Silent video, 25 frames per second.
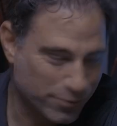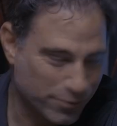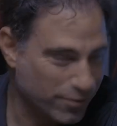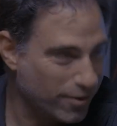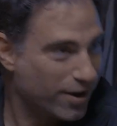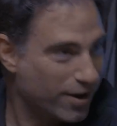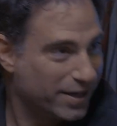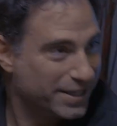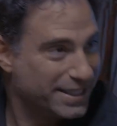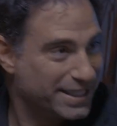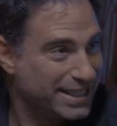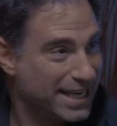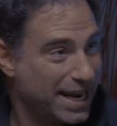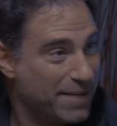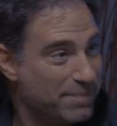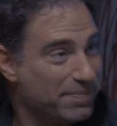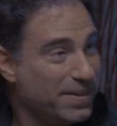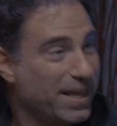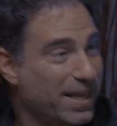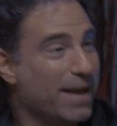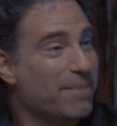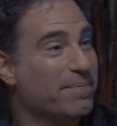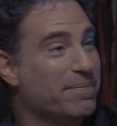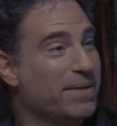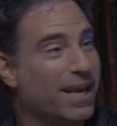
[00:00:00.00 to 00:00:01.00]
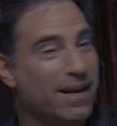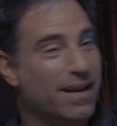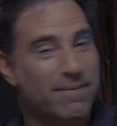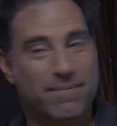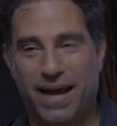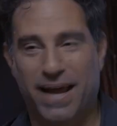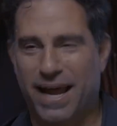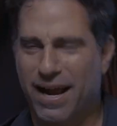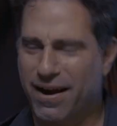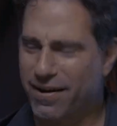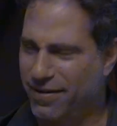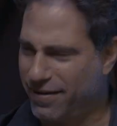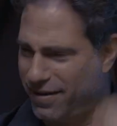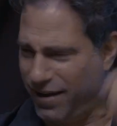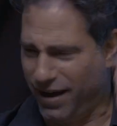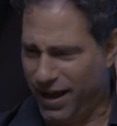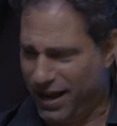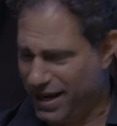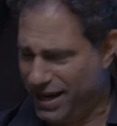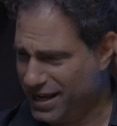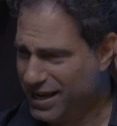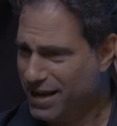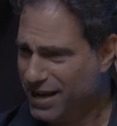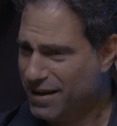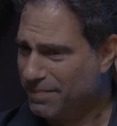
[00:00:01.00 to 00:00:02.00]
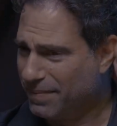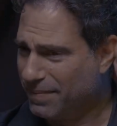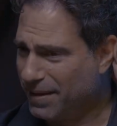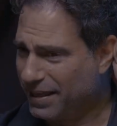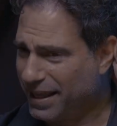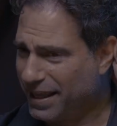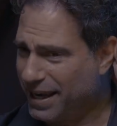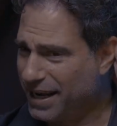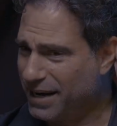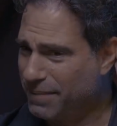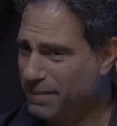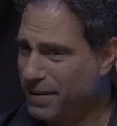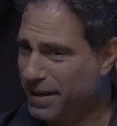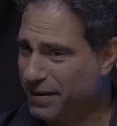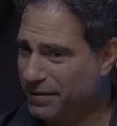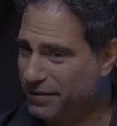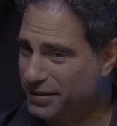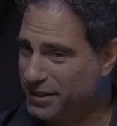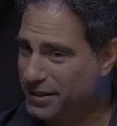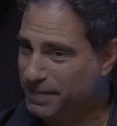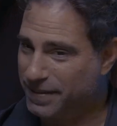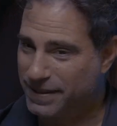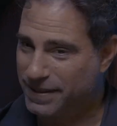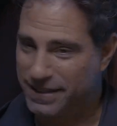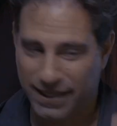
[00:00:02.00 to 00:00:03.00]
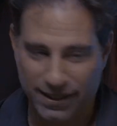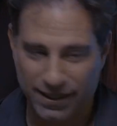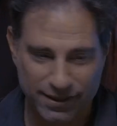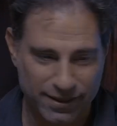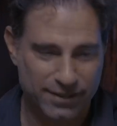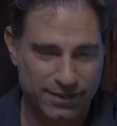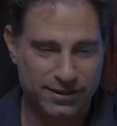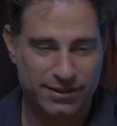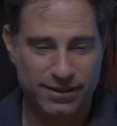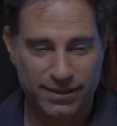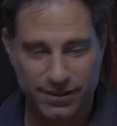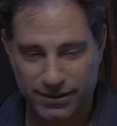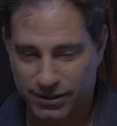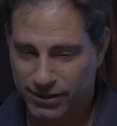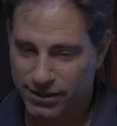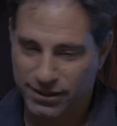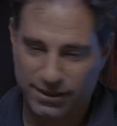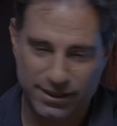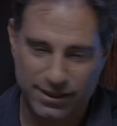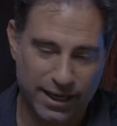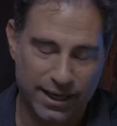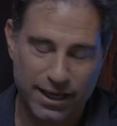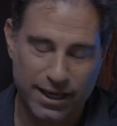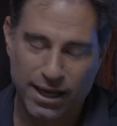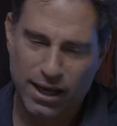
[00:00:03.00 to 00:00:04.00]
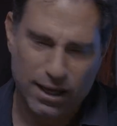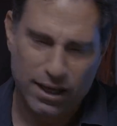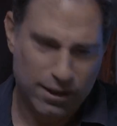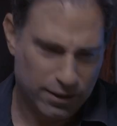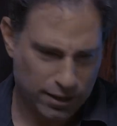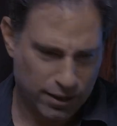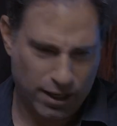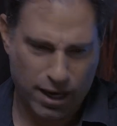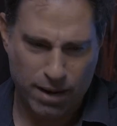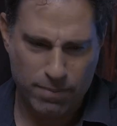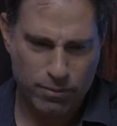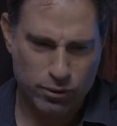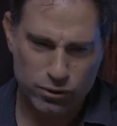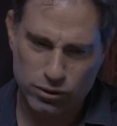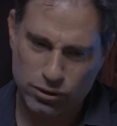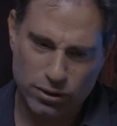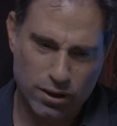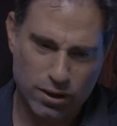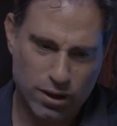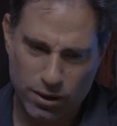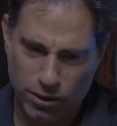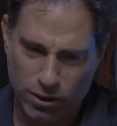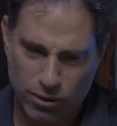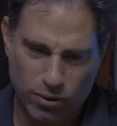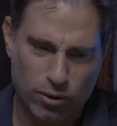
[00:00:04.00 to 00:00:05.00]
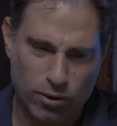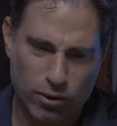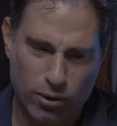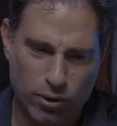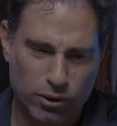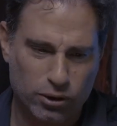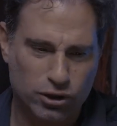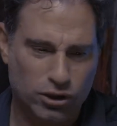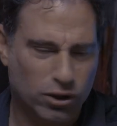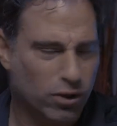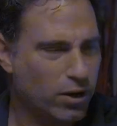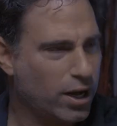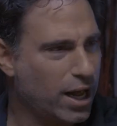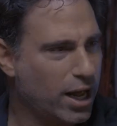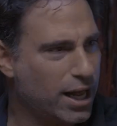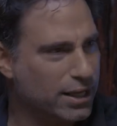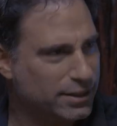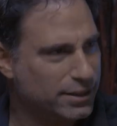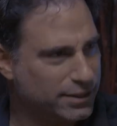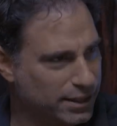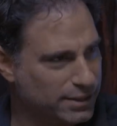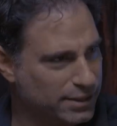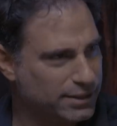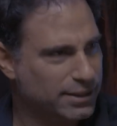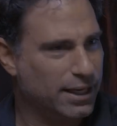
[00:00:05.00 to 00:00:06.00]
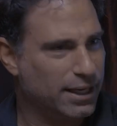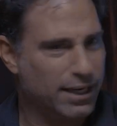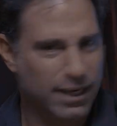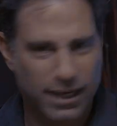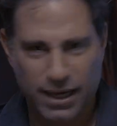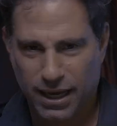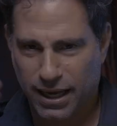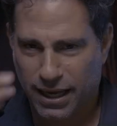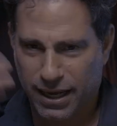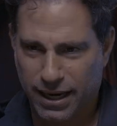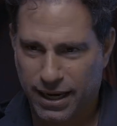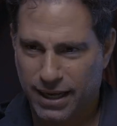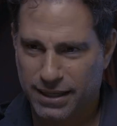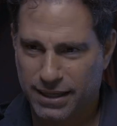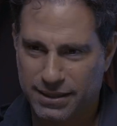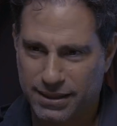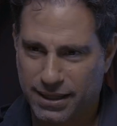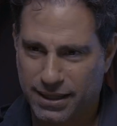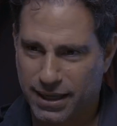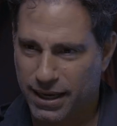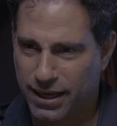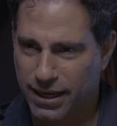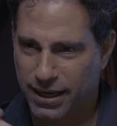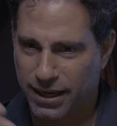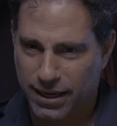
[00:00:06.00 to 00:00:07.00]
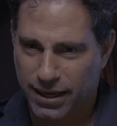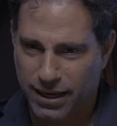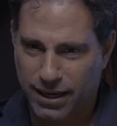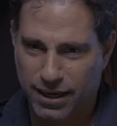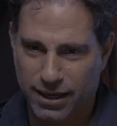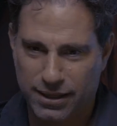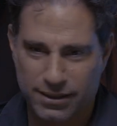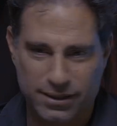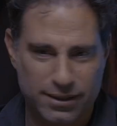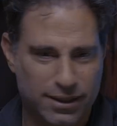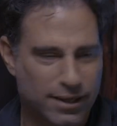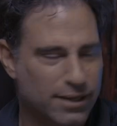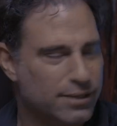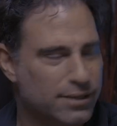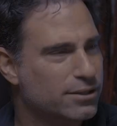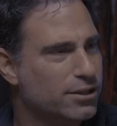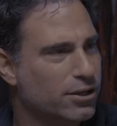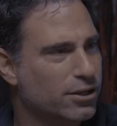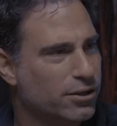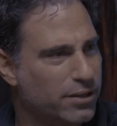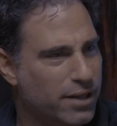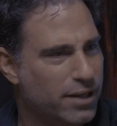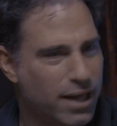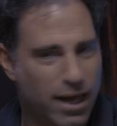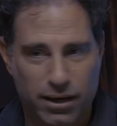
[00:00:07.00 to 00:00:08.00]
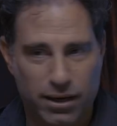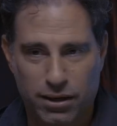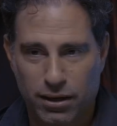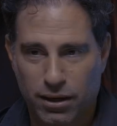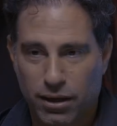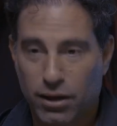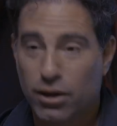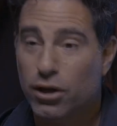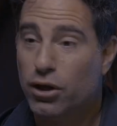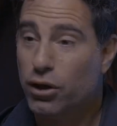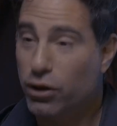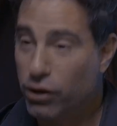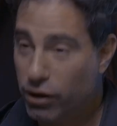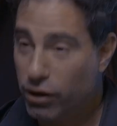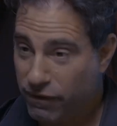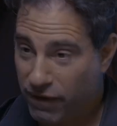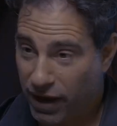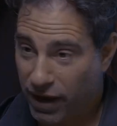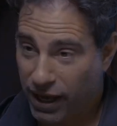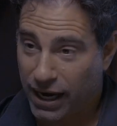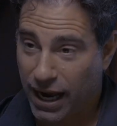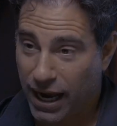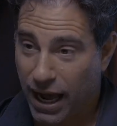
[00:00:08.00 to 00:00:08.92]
wrong. Same thing, I'm getting my hair cut. My lady barely speaks English and she's like, tenemos 8 casas en esta ciudad. You have 8